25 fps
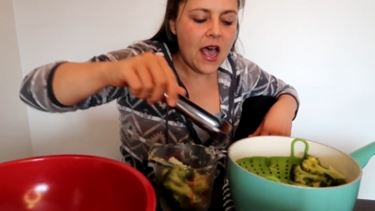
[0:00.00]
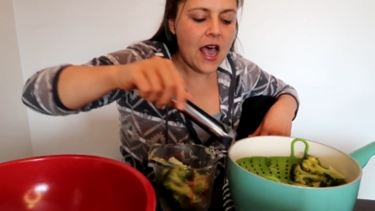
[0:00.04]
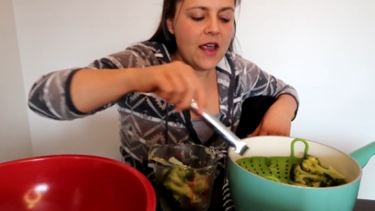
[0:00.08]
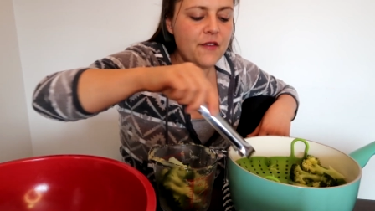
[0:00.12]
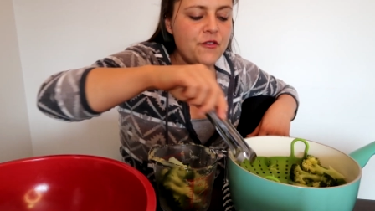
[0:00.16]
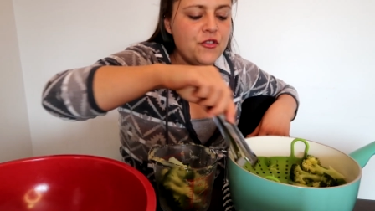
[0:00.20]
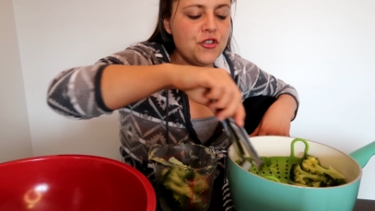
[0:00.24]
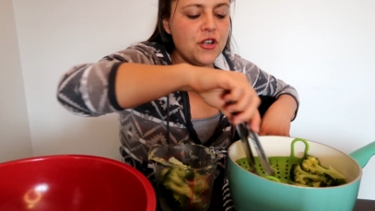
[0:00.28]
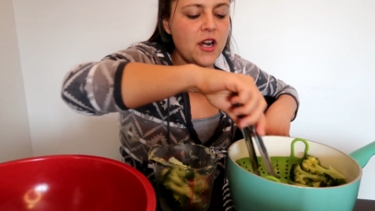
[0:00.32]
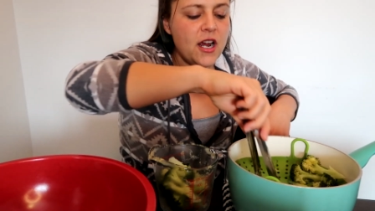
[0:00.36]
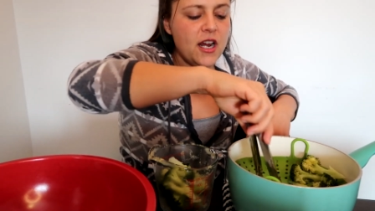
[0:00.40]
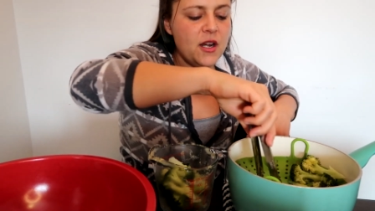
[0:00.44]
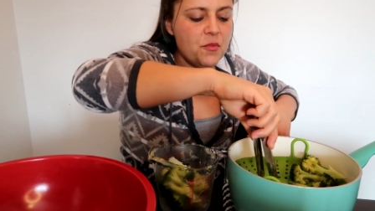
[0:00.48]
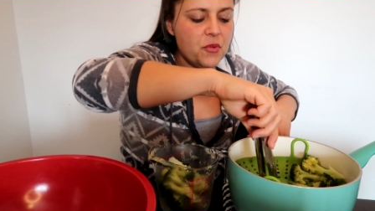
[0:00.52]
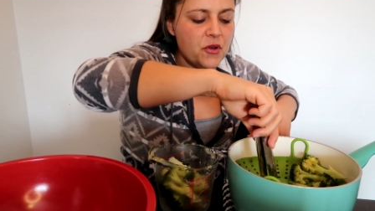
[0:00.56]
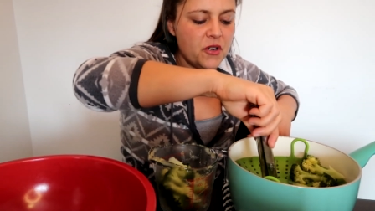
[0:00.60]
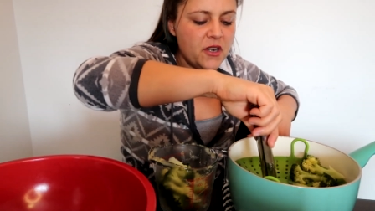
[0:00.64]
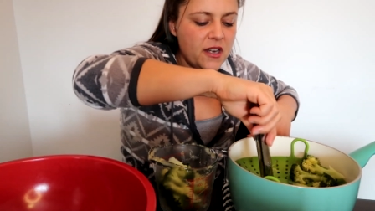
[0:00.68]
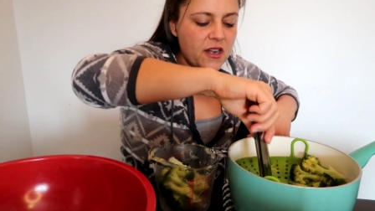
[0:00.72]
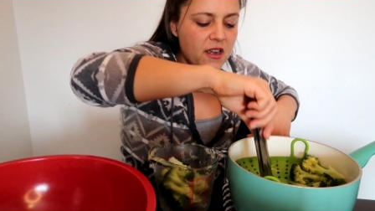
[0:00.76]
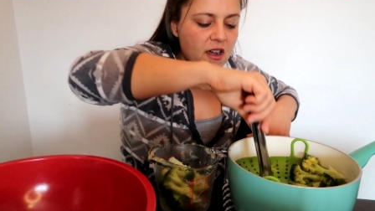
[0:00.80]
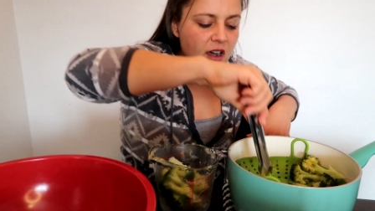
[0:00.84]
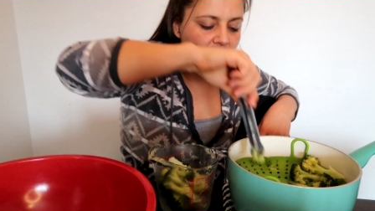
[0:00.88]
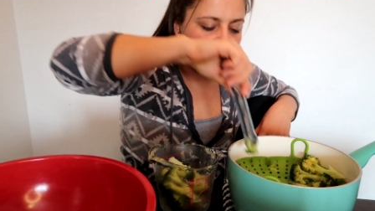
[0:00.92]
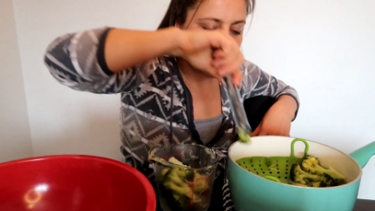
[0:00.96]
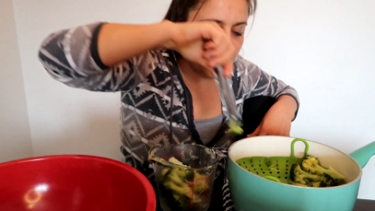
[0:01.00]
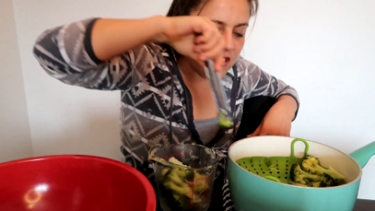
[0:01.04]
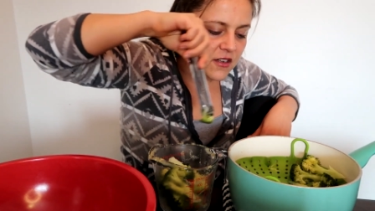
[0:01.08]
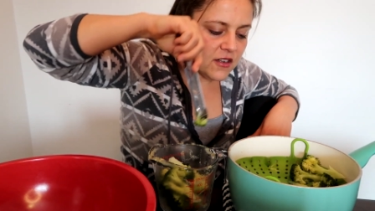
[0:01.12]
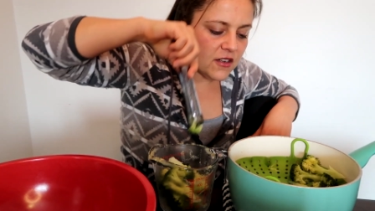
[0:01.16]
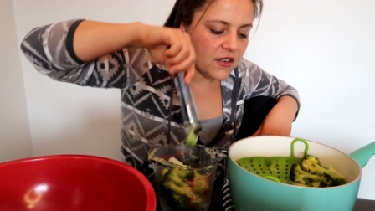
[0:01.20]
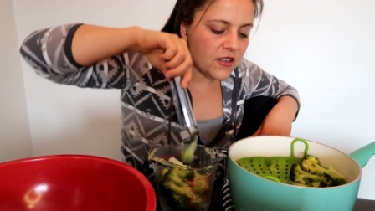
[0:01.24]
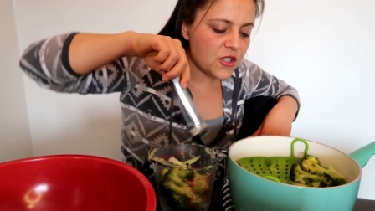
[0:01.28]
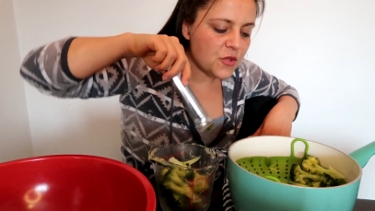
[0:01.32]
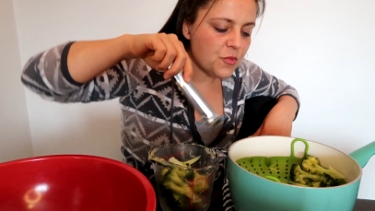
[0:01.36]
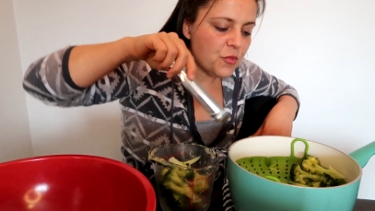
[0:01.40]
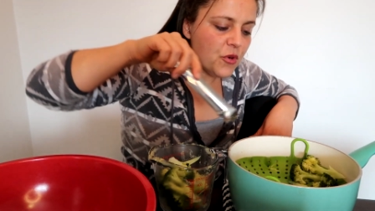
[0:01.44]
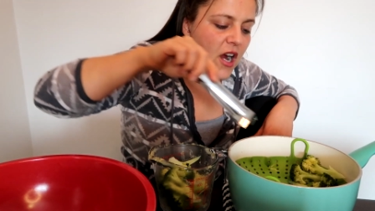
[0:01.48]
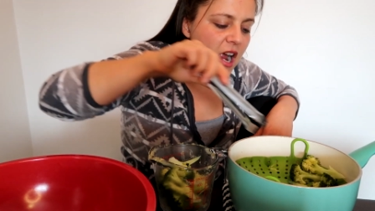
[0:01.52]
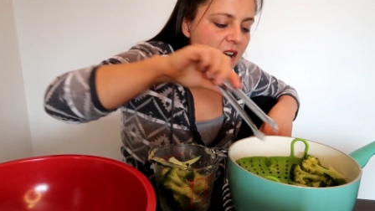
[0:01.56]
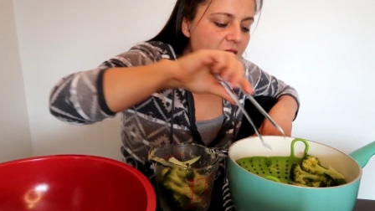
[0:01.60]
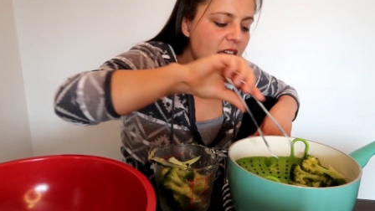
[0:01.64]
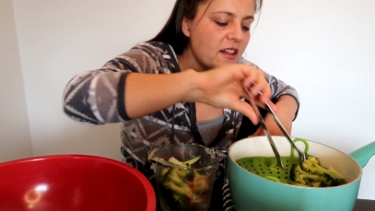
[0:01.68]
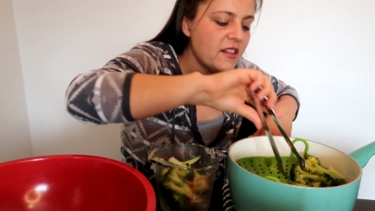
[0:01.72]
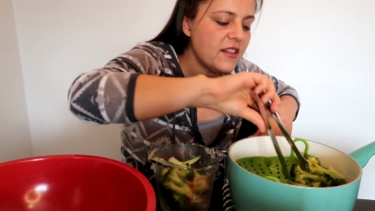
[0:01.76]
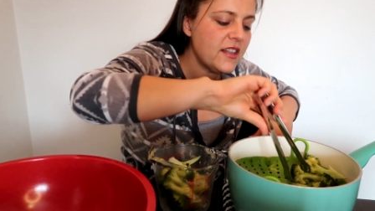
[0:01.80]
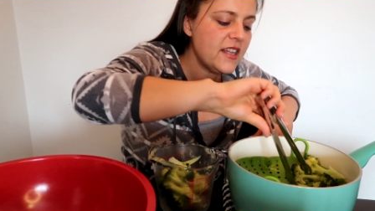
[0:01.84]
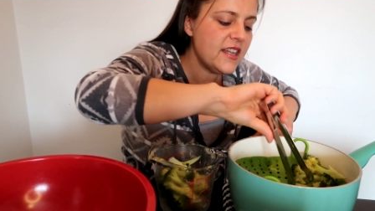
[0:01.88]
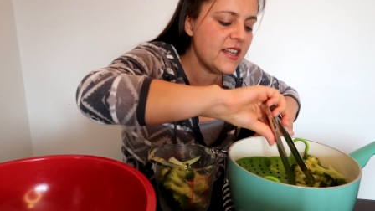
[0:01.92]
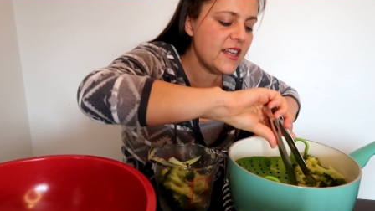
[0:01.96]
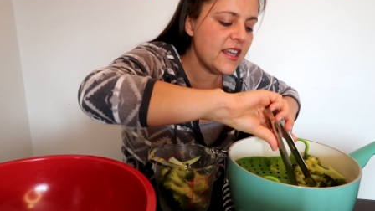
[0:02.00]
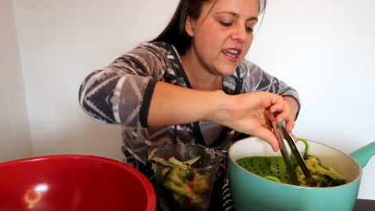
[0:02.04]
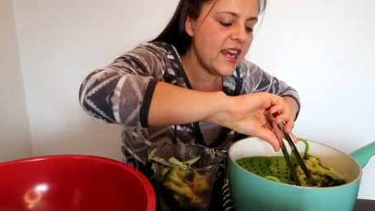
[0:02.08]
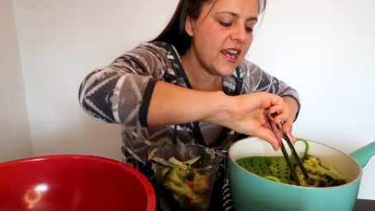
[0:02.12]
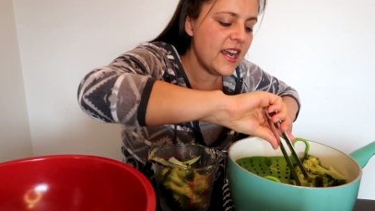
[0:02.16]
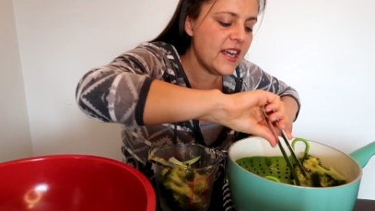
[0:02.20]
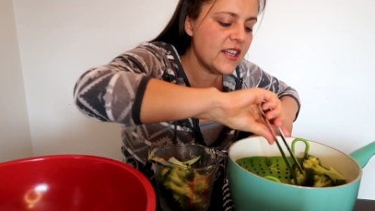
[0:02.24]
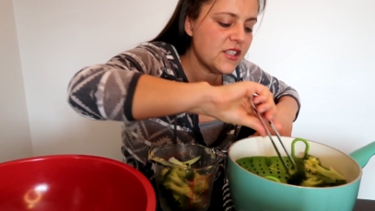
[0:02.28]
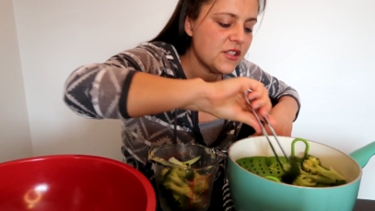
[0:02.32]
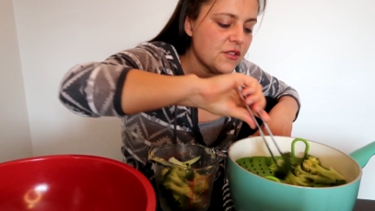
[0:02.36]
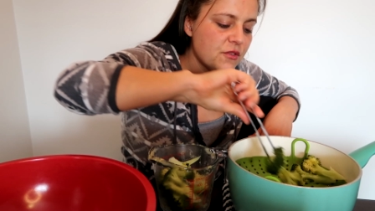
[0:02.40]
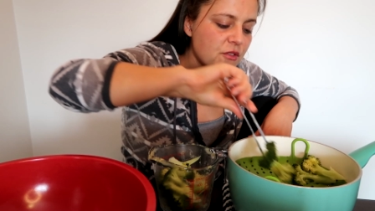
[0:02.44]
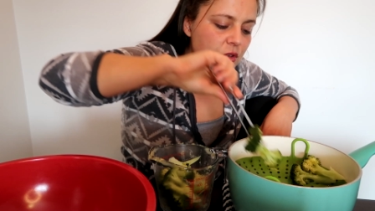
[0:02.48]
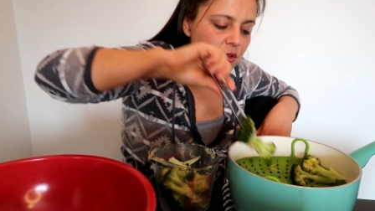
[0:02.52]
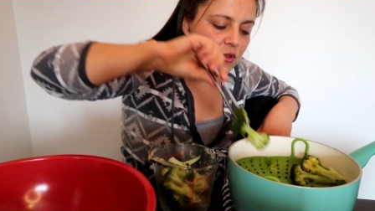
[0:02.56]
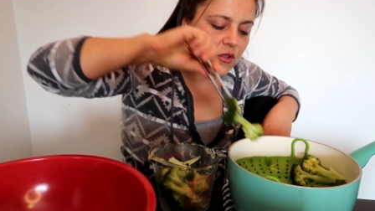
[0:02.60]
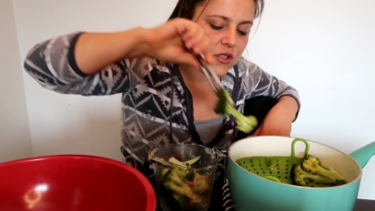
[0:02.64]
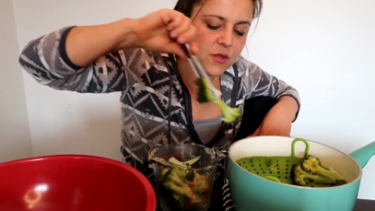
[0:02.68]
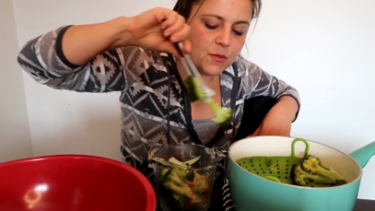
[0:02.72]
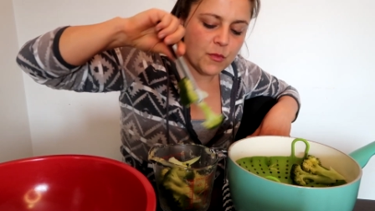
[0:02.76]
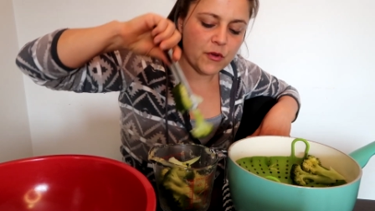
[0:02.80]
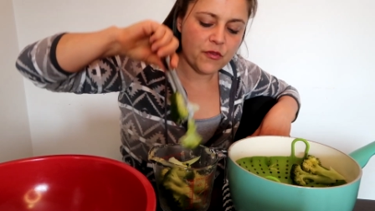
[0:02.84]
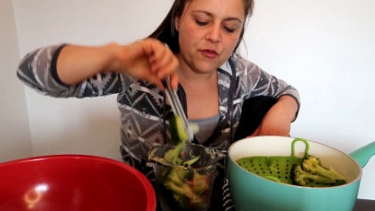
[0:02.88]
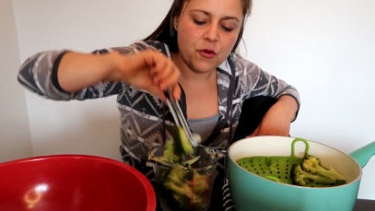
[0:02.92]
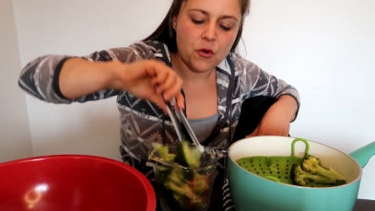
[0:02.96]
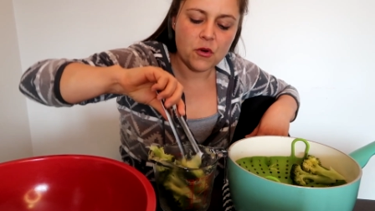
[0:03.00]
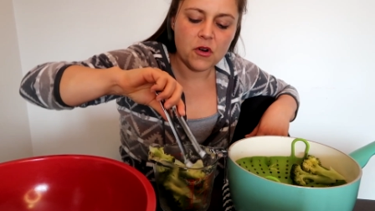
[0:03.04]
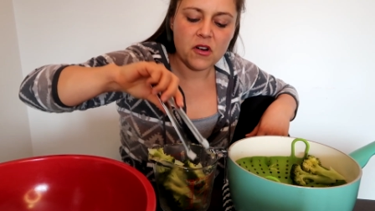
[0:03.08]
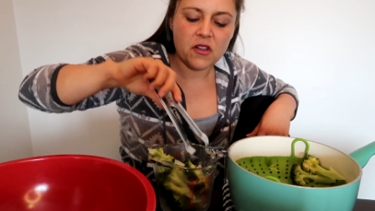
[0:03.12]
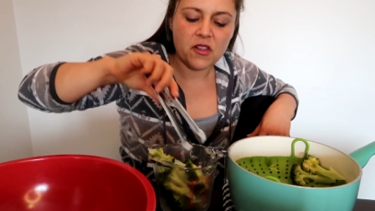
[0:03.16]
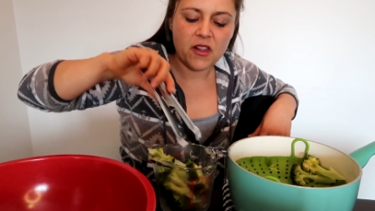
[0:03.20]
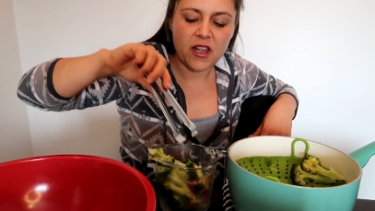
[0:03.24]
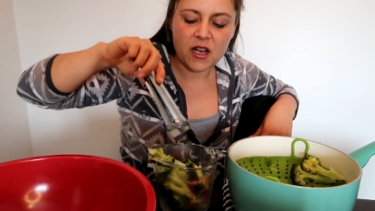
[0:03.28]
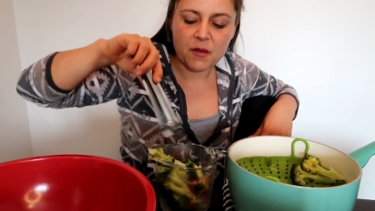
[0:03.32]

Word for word: I've tried putting uncooked broccoli in casseroles before,